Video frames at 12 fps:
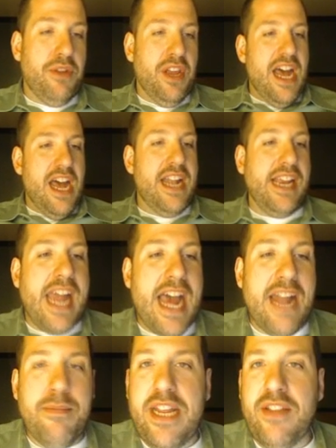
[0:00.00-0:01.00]
Khan
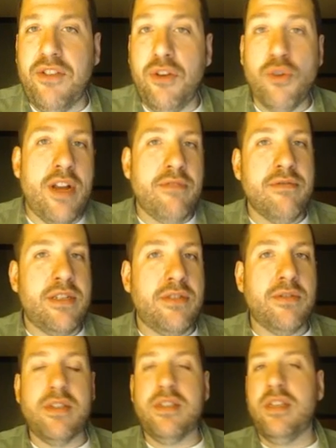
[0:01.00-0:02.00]
Academy is a great
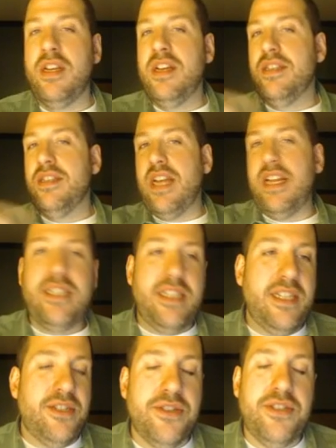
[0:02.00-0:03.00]
resource. Science
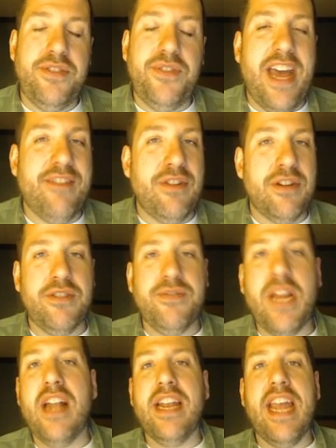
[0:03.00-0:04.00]
teachers, if you haven't heard of
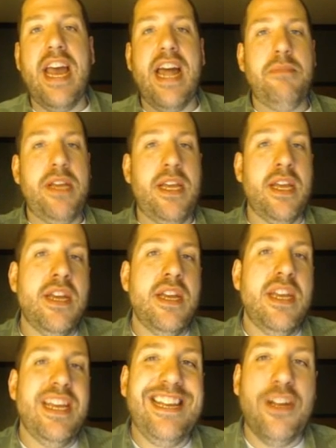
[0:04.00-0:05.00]
Khan Academy,
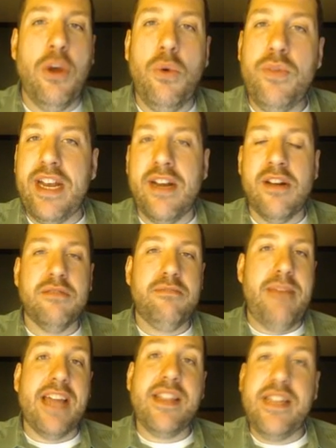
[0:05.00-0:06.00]
go there.
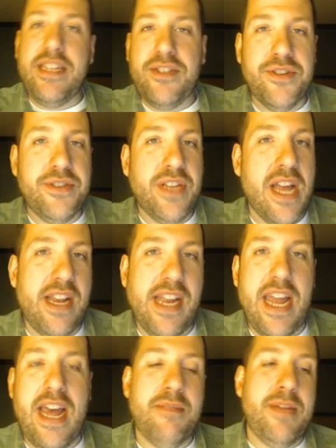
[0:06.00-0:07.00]
Math teachers, Khan
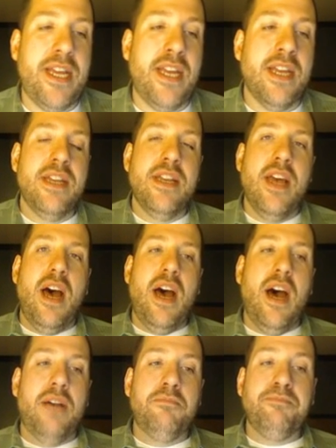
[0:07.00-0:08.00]
Academy.
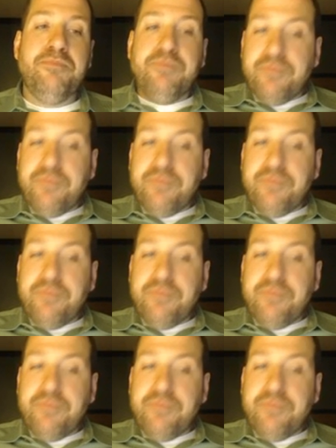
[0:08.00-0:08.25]
And